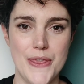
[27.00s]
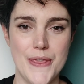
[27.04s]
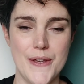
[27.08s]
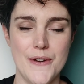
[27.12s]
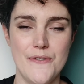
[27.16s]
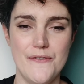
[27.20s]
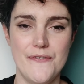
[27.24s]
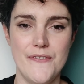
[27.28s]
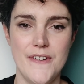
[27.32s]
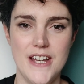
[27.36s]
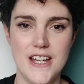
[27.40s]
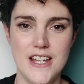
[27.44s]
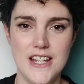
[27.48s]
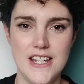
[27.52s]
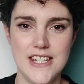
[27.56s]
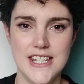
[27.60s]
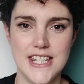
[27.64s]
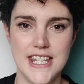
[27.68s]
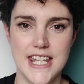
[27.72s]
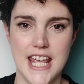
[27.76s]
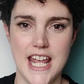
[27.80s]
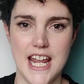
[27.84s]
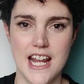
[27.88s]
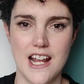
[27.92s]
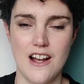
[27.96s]
The
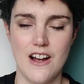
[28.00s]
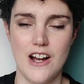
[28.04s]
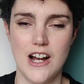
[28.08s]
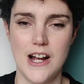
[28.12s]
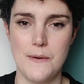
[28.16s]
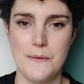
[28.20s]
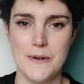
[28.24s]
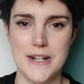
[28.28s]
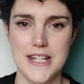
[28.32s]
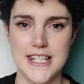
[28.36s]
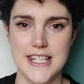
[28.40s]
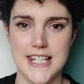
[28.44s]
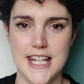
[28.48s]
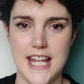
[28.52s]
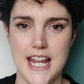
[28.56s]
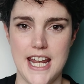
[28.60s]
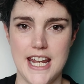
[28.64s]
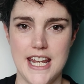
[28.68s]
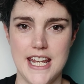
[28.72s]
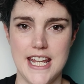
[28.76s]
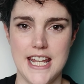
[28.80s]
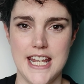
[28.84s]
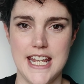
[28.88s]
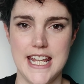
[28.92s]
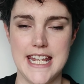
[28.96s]
first thing I would
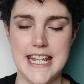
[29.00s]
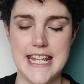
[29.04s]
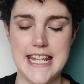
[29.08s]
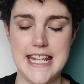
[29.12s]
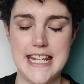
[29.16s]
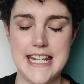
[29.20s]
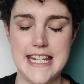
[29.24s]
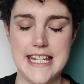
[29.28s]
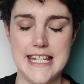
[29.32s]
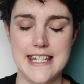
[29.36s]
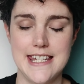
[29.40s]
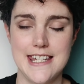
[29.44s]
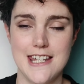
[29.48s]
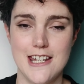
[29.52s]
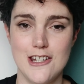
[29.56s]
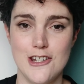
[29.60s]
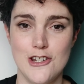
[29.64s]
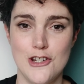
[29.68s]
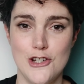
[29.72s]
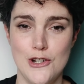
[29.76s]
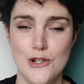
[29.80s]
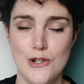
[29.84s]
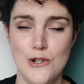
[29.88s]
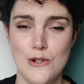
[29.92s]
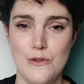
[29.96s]
say is
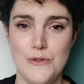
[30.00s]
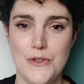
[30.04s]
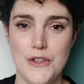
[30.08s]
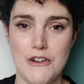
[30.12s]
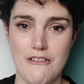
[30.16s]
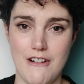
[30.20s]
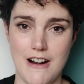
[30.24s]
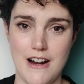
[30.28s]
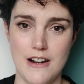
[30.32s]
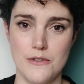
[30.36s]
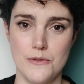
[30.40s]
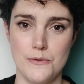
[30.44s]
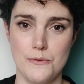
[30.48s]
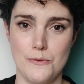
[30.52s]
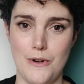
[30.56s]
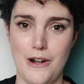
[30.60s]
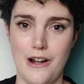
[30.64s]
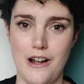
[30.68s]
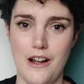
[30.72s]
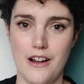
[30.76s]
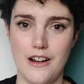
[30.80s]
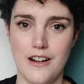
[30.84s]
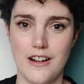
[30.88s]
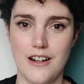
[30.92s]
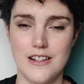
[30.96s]
do the
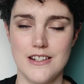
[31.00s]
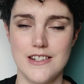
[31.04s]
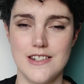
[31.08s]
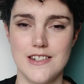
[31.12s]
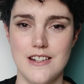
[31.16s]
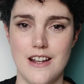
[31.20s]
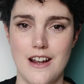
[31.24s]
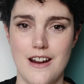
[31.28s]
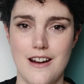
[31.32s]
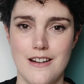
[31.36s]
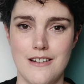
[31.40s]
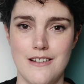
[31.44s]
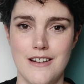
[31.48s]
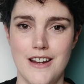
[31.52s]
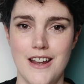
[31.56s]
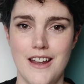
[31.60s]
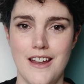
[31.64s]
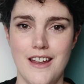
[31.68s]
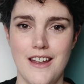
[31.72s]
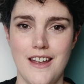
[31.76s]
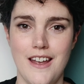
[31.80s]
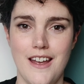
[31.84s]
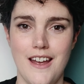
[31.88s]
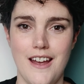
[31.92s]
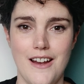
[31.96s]
groundwork. So
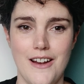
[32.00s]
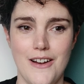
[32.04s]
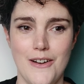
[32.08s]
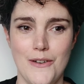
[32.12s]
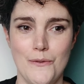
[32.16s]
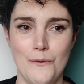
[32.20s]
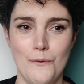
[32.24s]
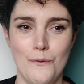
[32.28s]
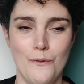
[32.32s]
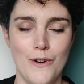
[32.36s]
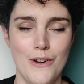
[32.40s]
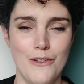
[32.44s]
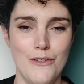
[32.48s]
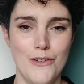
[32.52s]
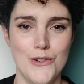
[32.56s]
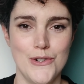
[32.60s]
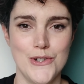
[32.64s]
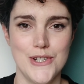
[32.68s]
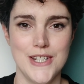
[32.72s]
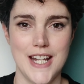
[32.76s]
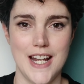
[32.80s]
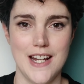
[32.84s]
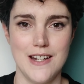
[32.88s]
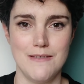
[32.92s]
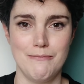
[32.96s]
we've all
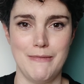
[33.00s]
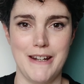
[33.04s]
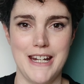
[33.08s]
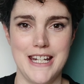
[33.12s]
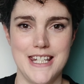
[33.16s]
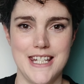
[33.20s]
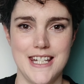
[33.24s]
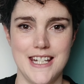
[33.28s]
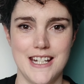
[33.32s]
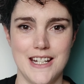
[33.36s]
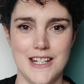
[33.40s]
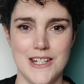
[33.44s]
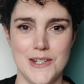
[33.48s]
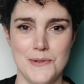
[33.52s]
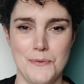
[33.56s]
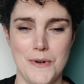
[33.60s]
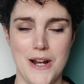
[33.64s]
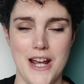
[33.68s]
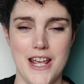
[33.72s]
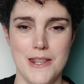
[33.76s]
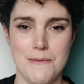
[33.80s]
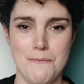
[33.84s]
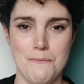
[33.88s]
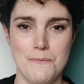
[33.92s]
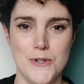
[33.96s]
sat in meetings
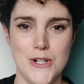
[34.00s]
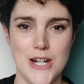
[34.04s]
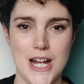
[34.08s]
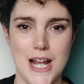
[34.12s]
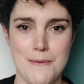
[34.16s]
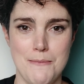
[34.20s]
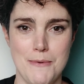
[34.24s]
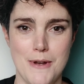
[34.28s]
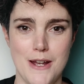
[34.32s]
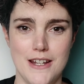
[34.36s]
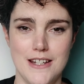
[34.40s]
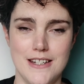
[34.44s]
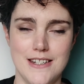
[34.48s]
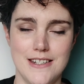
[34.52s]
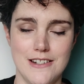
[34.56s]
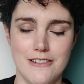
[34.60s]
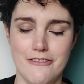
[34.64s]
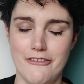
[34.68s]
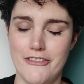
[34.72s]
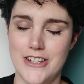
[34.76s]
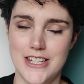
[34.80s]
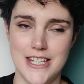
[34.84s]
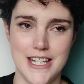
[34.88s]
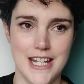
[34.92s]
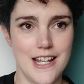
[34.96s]
where the chairperson
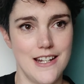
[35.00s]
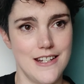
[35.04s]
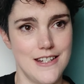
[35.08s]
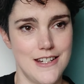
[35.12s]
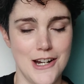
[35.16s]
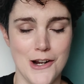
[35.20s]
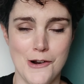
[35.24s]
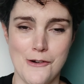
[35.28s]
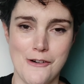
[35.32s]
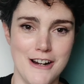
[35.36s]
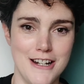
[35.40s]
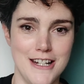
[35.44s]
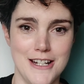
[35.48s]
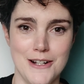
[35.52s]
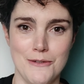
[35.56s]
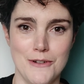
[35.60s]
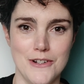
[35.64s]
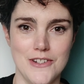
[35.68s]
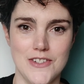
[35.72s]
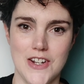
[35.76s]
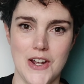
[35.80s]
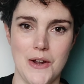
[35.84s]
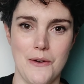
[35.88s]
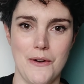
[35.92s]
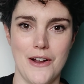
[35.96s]
obviously has no idea
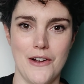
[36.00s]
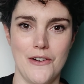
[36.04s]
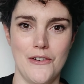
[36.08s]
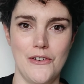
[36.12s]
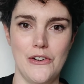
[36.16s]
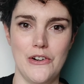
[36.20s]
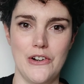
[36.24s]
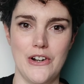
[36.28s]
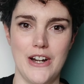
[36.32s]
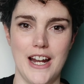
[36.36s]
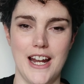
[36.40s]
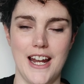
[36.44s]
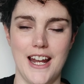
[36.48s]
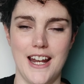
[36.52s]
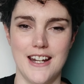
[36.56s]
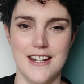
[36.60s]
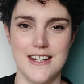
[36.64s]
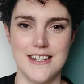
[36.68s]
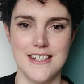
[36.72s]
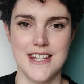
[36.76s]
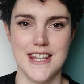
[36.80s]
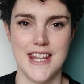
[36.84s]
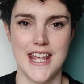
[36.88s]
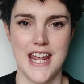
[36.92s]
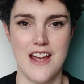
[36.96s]
what's going on
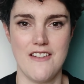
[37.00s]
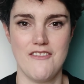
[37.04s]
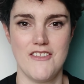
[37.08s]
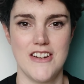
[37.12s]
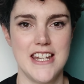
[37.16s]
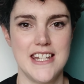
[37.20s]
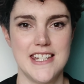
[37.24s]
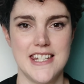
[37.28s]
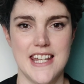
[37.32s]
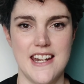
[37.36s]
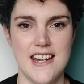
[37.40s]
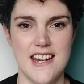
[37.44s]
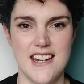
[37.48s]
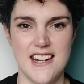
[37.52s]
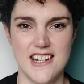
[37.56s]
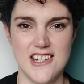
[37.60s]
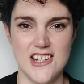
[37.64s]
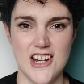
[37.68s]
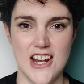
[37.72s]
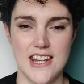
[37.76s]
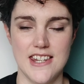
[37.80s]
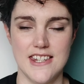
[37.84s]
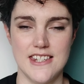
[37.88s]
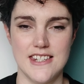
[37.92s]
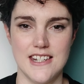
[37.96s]
and they haven't sent an
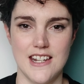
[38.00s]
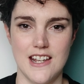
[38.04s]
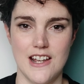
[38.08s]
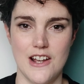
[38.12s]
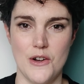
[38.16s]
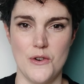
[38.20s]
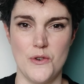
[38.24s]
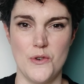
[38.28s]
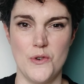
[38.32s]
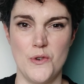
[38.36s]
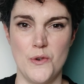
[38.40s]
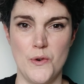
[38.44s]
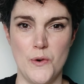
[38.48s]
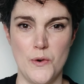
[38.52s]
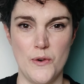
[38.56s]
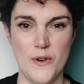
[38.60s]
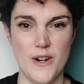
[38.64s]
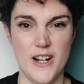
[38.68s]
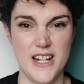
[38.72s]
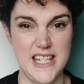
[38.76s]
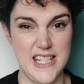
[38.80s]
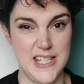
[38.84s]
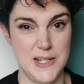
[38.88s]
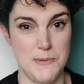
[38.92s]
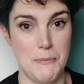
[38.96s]
agenda, or
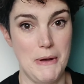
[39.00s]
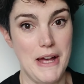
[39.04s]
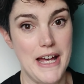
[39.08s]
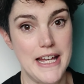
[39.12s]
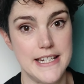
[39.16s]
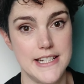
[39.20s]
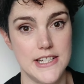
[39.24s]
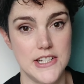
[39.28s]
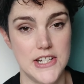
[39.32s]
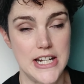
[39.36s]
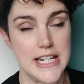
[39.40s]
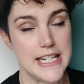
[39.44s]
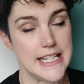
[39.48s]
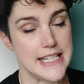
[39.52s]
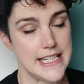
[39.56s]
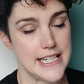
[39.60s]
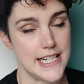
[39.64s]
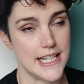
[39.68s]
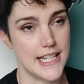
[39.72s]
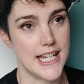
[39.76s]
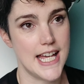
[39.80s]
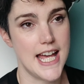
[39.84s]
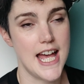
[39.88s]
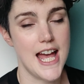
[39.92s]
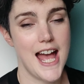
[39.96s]
it's a bad
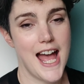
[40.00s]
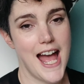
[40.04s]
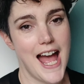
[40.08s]
agenda,